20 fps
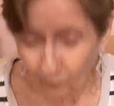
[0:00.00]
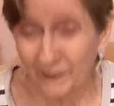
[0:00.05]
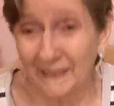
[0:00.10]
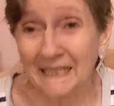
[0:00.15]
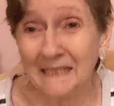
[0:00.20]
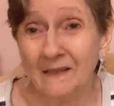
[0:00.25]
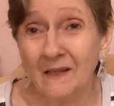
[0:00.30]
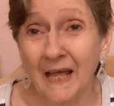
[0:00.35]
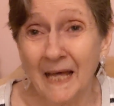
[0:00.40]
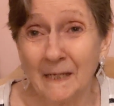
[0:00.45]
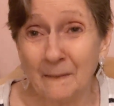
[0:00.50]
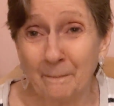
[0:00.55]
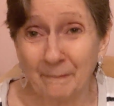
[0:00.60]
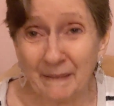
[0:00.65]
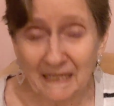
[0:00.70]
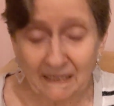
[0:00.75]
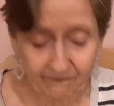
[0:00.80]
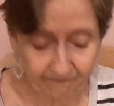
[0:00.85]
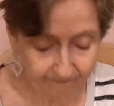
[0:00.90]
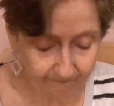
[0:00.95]
don't eat a lot of
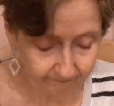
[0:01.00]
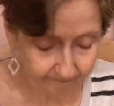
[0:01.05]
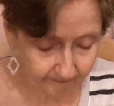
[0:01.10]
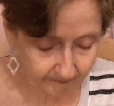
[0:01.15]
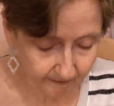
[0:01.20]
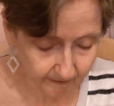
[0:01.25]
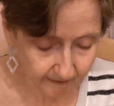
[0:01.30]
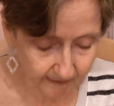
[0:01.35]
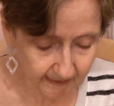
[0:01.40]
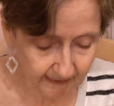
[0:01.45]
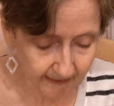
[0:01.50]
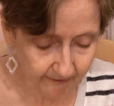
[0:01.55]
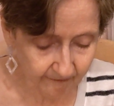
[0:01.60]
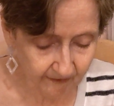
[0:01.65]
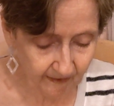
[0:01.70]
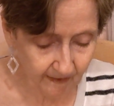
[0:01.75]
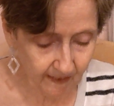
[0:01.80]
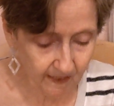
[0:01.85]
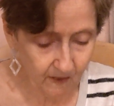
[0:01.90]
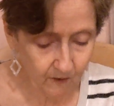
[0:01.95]
beef here
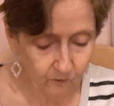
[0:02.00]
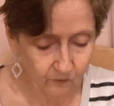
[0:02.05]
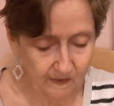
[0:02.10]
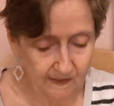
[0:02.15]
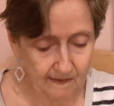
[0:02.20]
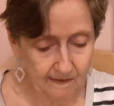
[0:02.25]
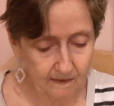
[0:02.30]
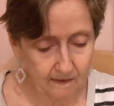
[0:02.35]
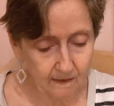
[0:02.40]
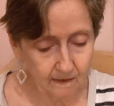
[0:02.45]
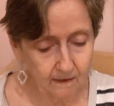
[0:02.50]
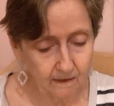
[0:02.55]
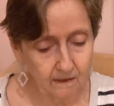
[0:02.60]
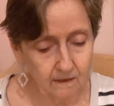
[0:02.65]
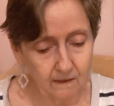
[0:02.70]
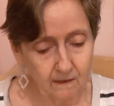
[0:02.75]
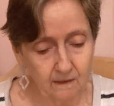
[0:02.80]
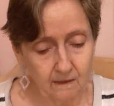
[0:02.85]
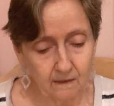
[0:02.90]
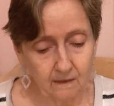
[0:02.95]
in the house.
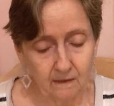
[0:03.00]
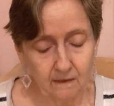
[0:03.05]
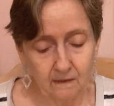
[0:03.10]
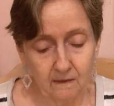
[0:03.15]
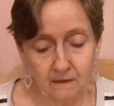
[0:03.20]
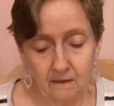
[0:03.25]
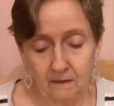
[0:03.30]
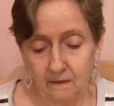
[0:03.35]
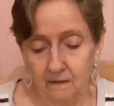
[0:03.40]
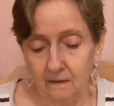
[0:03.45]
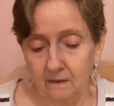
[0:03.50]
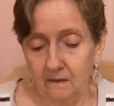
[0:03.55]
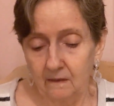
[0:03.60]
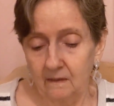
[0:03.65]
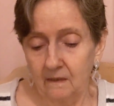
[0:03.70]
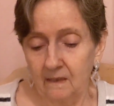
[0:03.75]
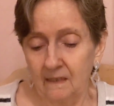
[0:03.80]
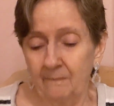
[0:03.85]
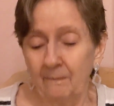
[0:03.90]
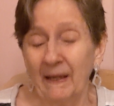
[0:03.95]

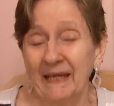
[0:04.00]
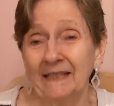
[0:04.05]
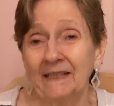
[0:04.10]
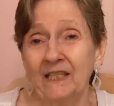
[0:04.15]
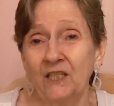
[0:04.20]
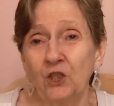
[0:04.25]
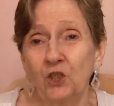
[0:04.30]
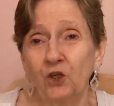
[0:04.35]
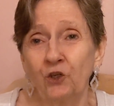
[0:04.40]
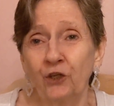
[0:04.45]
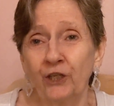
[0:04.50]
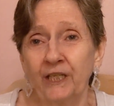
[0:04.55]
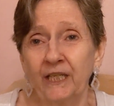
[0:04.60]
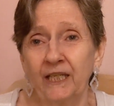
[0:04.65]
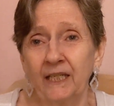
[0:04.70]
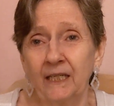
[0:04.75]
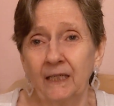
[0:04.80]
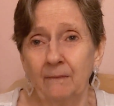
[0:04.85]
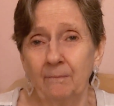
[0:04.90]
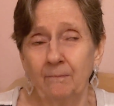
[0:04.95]
It's mainly
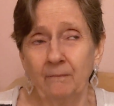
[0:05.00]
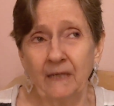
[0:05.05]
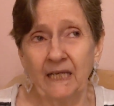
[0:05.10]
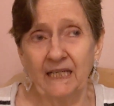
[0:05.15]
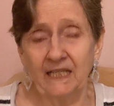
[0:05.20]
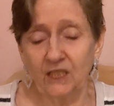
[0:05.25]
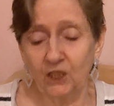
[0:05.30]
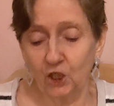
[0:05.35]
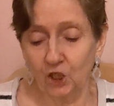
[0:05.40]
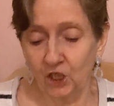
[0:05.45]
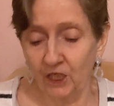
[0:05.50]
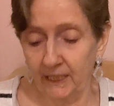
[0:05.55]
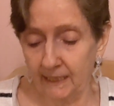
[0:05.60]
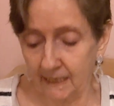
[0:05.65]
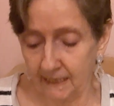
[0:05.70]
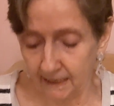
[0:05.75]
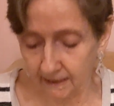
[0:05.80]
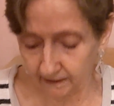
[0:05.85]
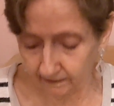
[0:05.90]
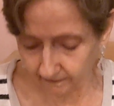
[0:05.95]
turkey, meat,
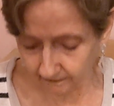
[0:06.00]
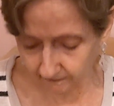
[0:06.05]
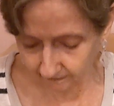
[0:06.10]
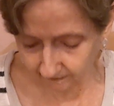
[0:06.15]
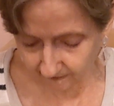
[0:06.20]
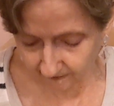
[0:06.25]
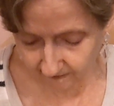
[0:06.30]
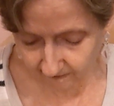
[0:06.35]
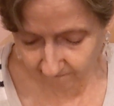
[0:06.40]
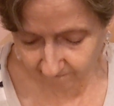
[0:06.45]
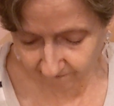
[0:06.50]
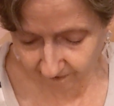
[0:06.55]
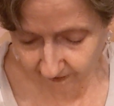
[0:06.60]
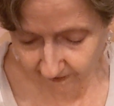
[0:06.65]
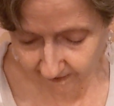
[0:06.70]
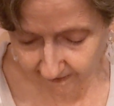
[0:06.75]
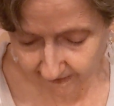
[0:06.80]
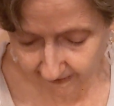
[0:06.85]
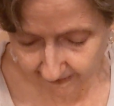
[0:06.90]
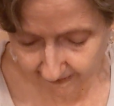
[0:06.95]
chicken, stuff
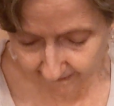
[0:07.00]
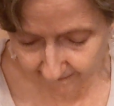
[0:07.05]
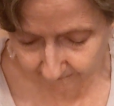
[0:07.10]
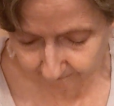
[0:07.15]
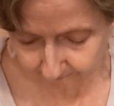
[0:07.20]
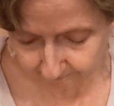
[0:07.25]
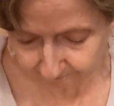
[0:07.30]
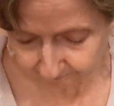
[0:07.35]
like that.